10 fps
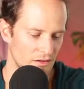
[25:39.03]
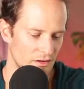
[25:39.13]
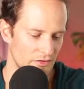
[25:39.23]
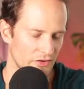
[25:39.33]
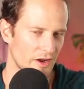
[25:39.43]

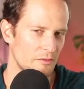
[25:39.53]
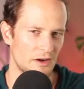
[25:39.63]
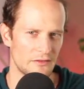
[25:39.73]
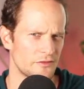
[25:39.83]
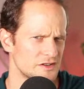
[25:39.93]
it's like a
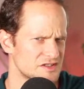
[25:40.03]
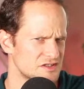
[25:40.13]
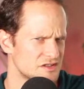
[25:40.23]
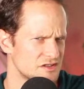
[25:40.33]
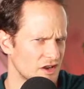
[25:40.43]
reference
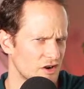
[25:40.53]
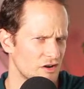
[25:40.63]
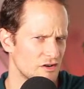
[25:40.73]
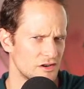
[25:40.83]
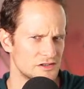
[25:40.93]
to the
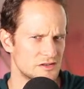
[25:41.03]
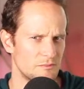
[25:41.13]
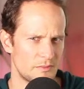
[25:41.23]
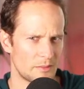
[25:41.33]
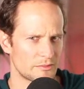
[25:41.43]
current
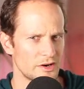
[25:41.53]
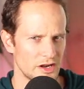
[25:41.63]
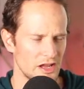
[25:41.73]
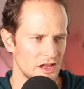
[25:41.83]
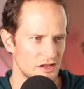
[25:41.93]

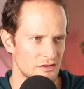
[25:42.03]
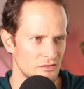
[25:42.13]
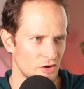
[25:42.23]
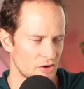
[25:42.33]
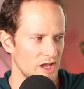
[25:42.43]
memory
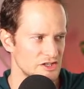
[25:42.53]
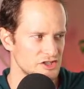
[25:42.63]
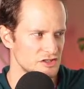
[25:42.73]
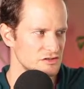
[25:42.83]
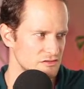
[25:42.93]

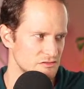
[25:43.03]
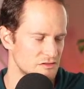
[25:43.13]
location,